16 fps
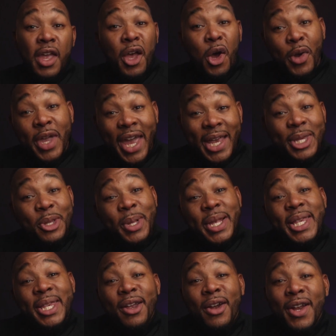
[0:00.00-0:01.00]
Okay, so
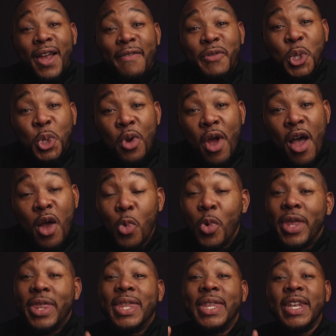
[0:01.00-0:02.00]
let's start off strong
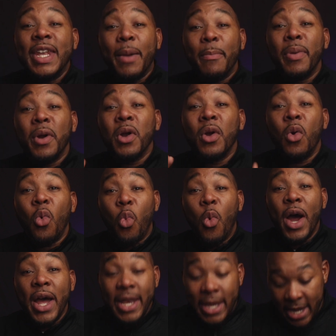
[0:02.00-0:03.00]
with number
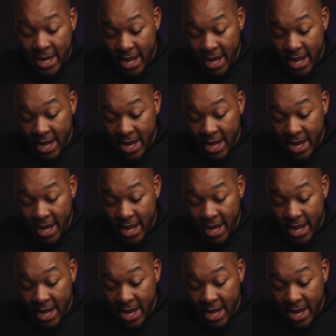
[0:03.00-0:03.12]
1.